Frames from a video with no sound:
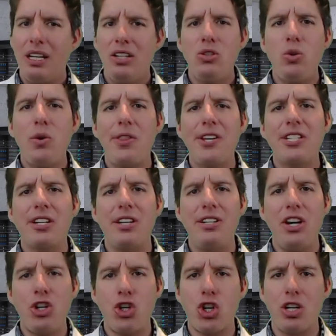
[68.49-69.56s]
Due to this
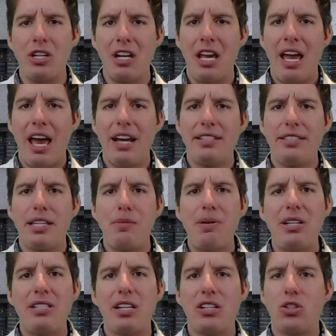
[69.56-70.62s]
condition,
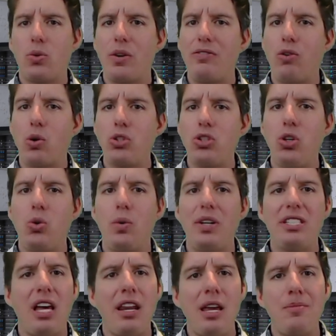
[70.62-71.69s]
SCP-6342
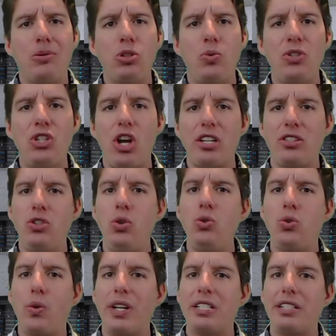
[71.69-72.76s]
is unable to ingest
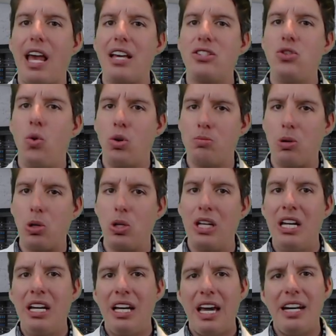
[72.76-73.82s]
nutrients as normal,
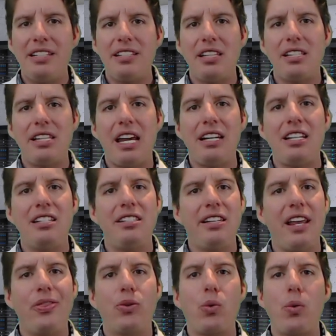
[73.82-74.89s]
and is sustained
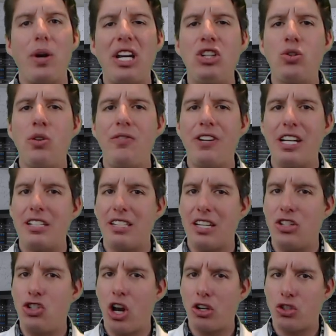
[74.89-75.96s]
instead through intravenous
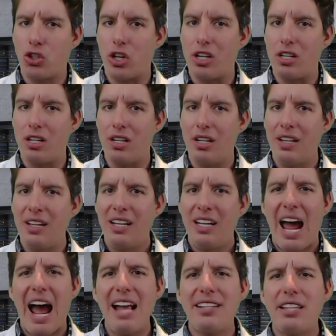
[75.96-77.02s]
injection.
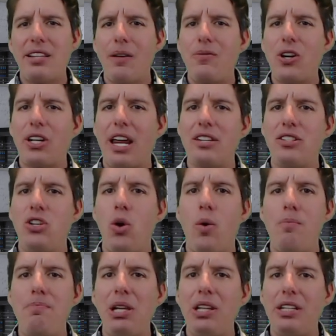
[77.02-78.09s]
As the subject has no
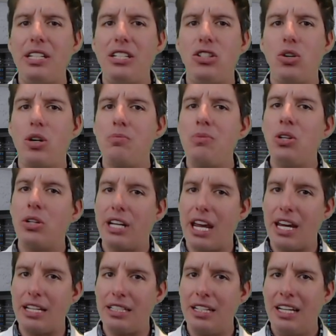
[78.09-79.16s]
ability to
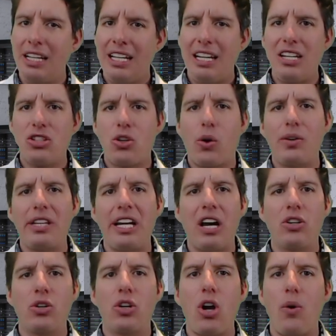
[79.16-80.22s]
communicate, he is currently
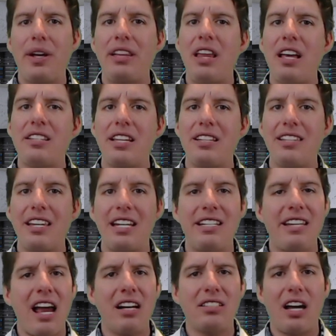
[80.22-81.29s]
undergoing lessons in
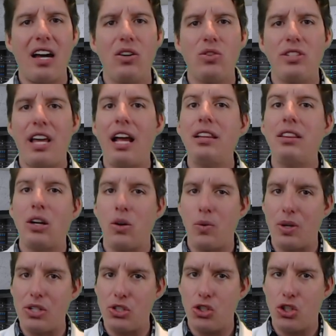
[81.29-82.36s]
tactile sign
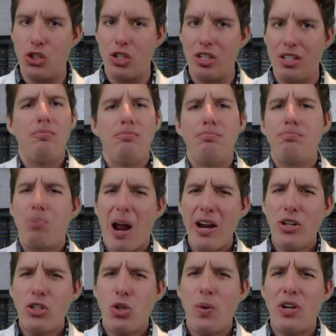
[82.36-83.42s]
language.
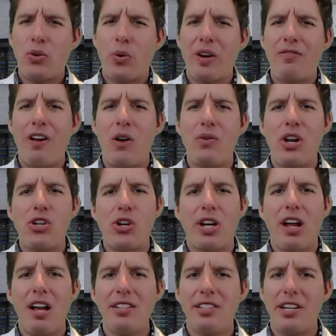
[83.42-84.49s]
Prior to entering Foundation
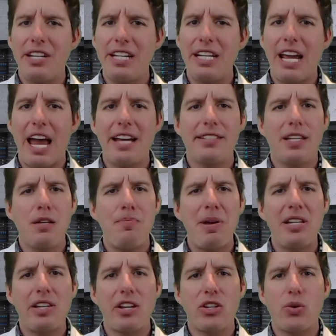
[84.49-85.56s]
custody,
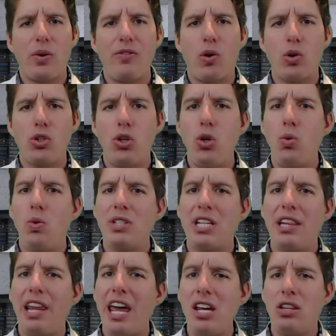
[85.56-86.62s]
SCP-6342 was a
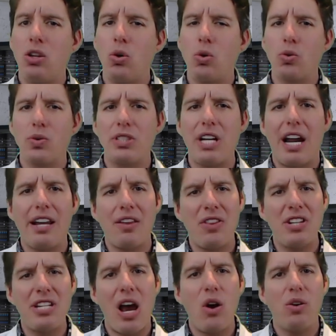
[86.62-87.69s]
landlord residing in the
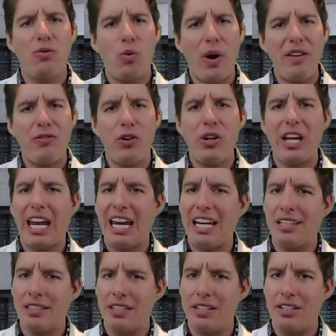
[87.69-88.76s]
town of Wayford,
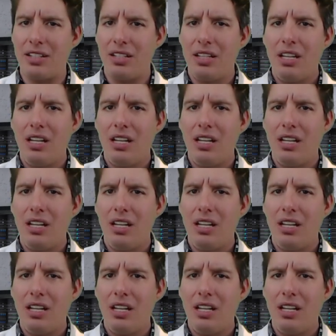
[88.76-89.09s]
England.